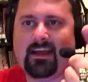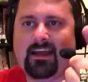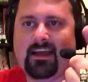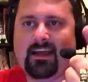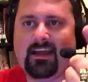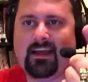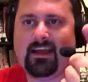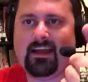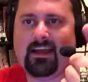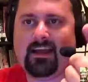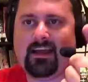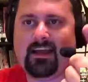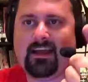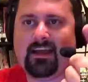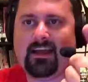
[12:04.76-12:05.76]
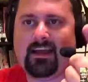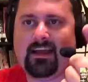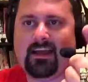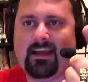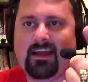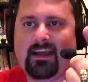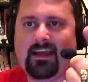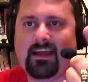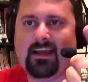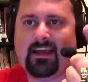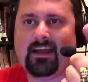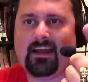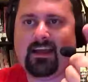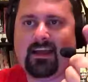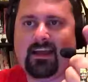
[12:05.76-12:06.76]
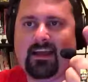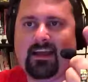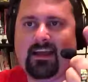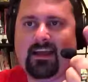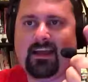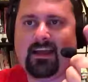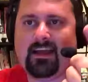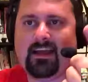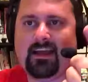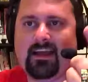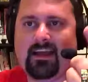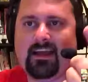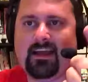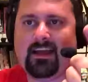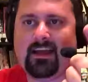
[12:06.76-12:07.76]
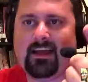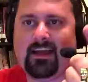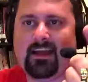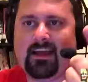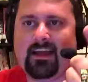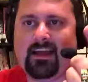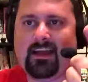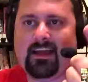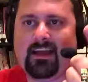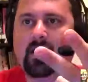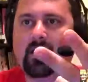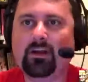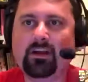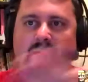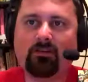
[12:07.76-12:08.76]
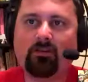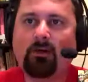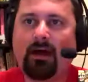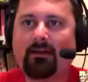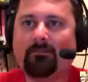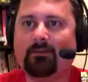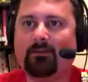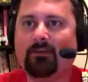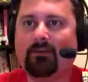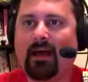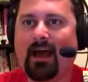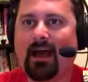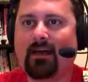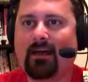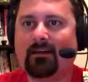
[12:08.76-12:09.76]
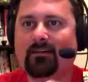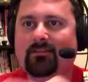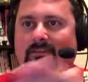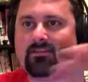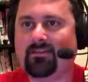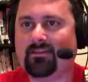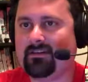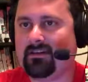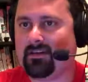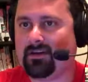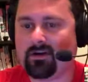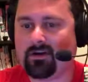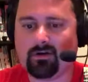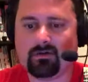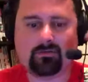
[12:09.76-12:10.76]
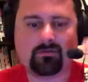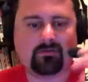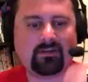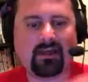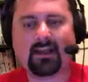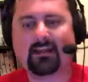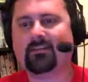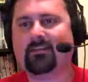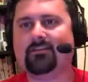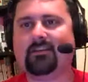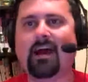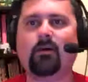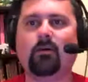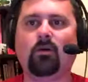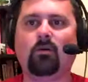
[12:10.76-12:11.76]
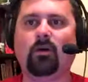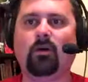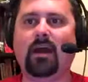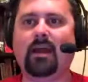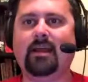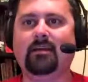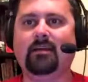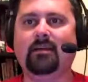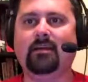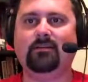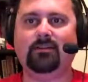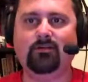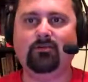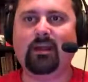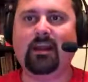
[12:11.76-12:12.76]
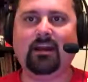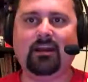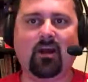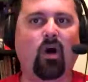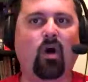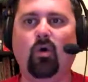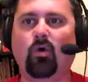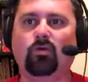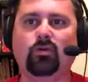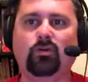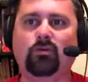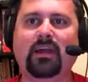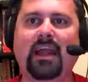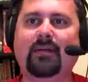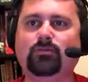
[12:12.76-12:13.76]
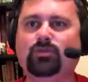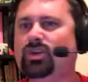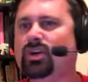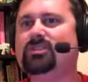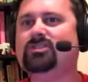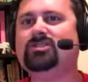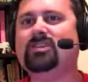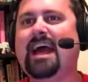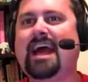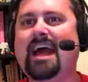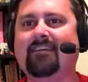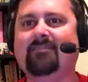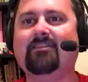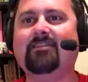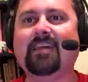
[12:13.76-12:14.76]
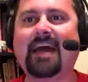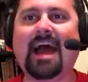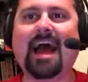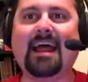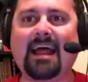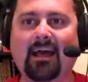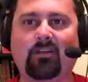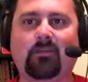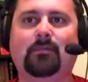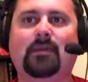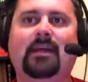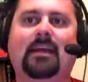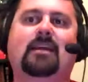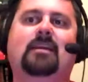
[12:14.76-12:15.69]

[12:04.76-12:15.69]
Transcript: 2 actually. You had the Taken King, then Rise of Iron. But what do you do after that? Is it, taking the tower away, you needed a whole new game just to have that element in it.